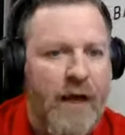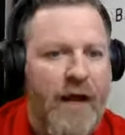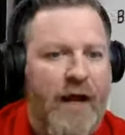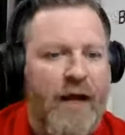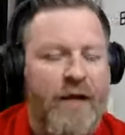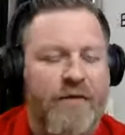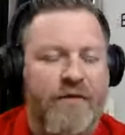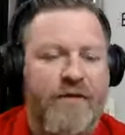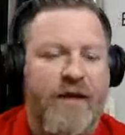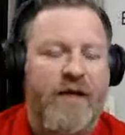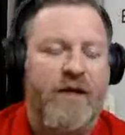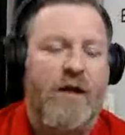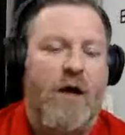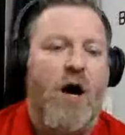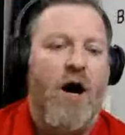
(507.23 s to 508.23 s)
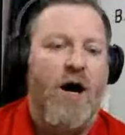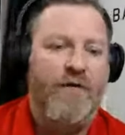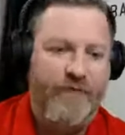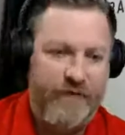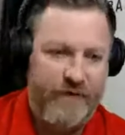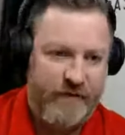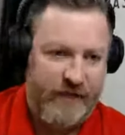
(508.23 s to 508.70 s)
And then
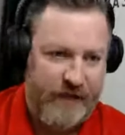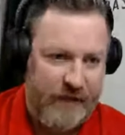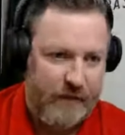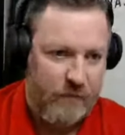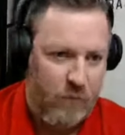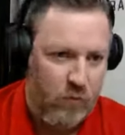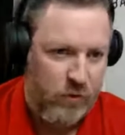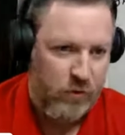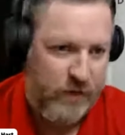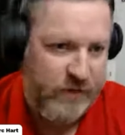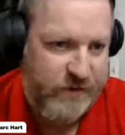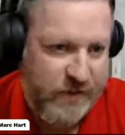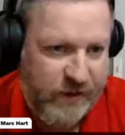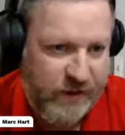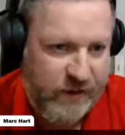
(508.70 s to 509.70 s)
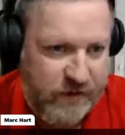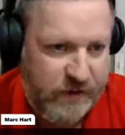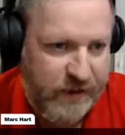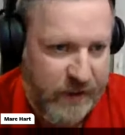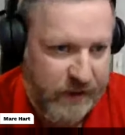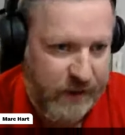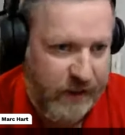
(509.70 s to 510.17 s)
off of that, we're going to teach
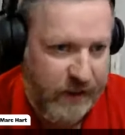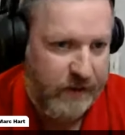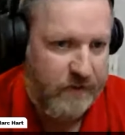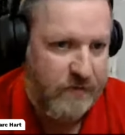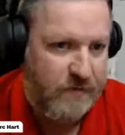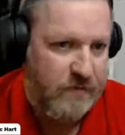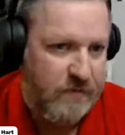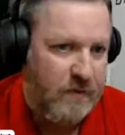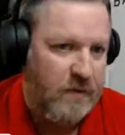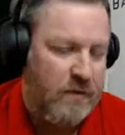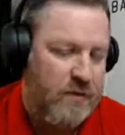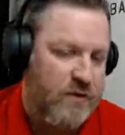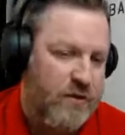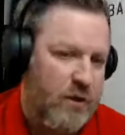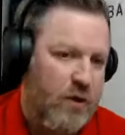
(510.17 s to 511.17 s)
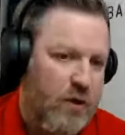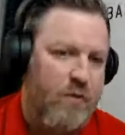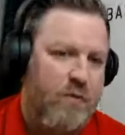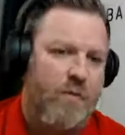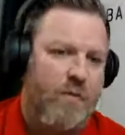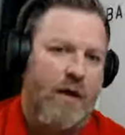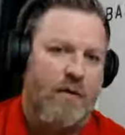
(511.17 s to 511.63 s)
the kick aheads.
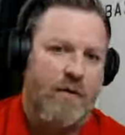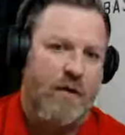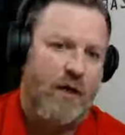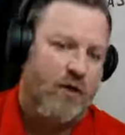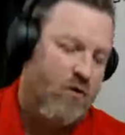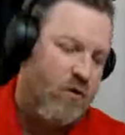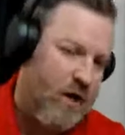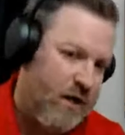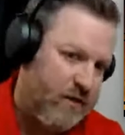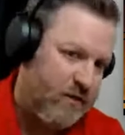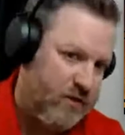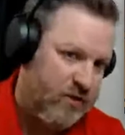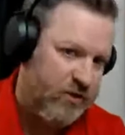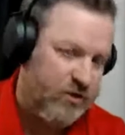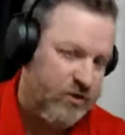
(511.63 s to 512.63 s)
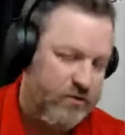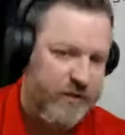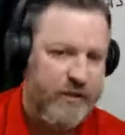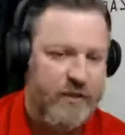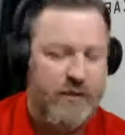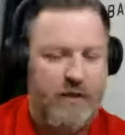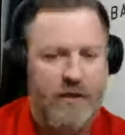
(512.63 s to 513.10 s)
So across the
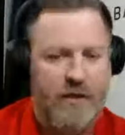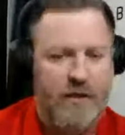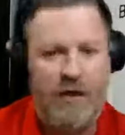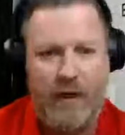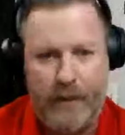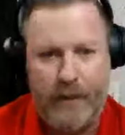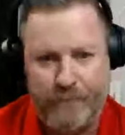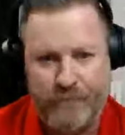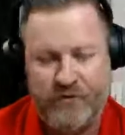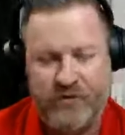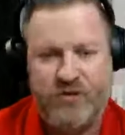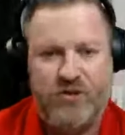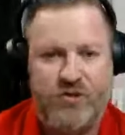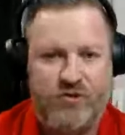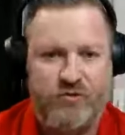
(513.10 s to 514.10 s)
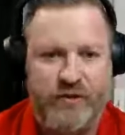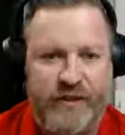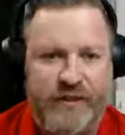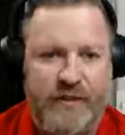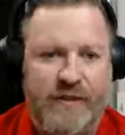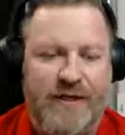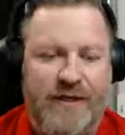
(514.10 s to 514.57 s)
street, up the
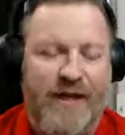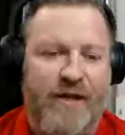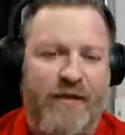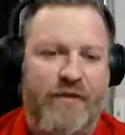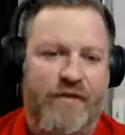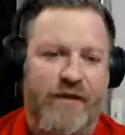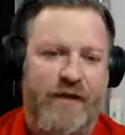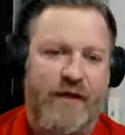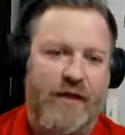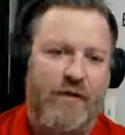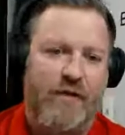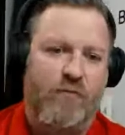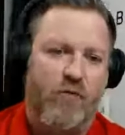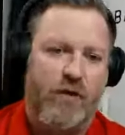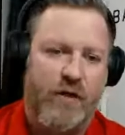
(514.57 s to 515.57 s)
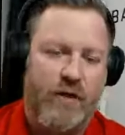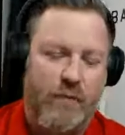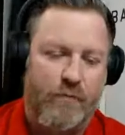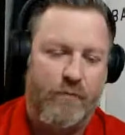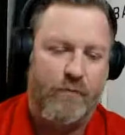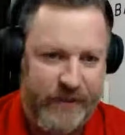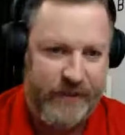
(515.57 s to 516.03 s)
street, and then we're going to
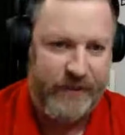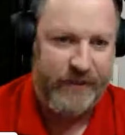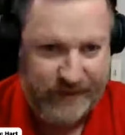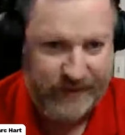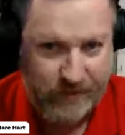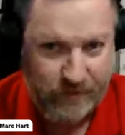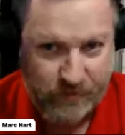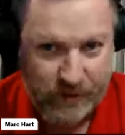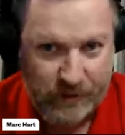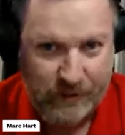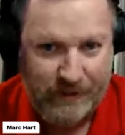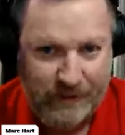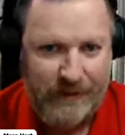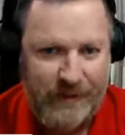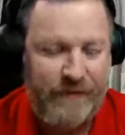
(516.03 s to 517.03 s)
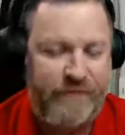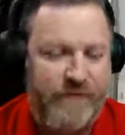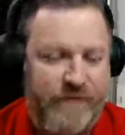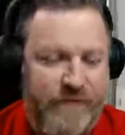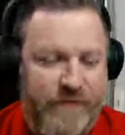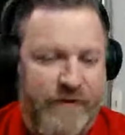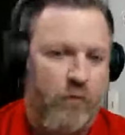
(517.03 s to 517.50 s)
break down, if
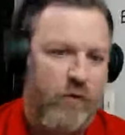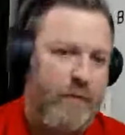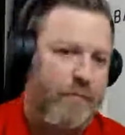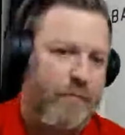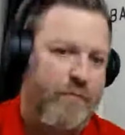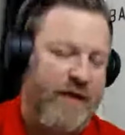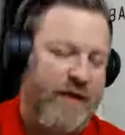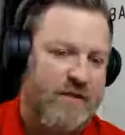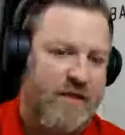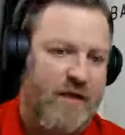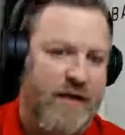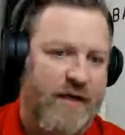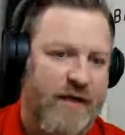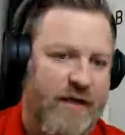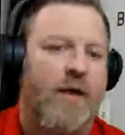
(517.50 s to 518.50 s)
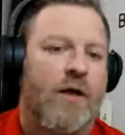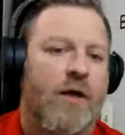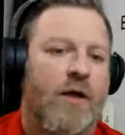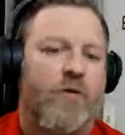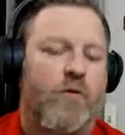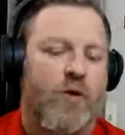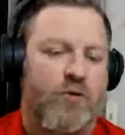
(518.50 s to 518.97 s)
they rip baseline,
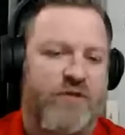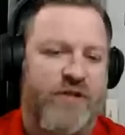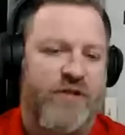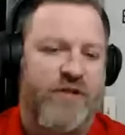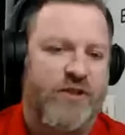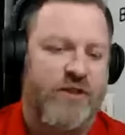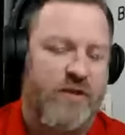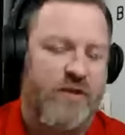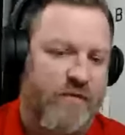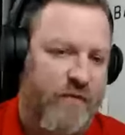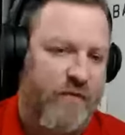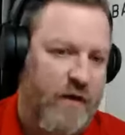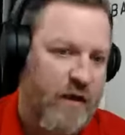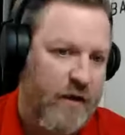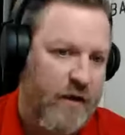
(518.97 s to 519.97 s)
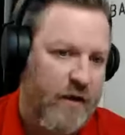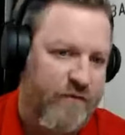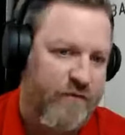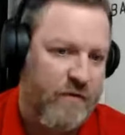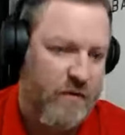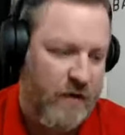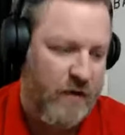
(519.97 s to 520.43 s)
the rotation
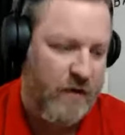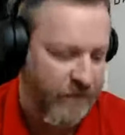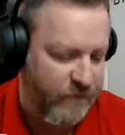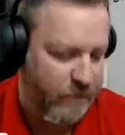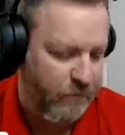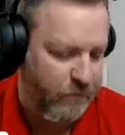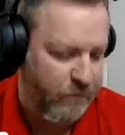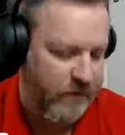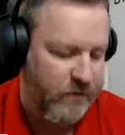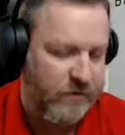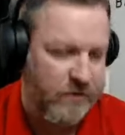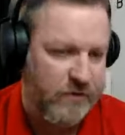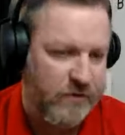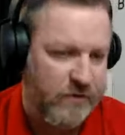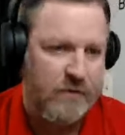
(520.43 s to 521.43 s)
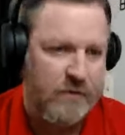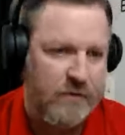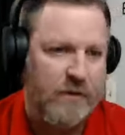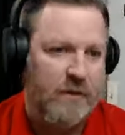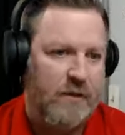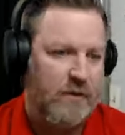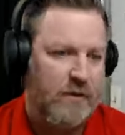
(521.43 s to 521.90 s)
of the players.
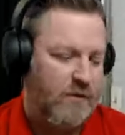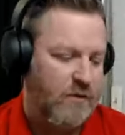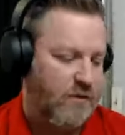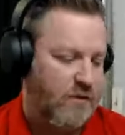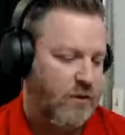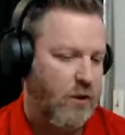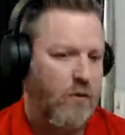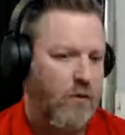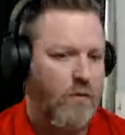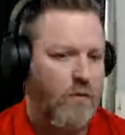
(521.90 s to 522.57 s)
So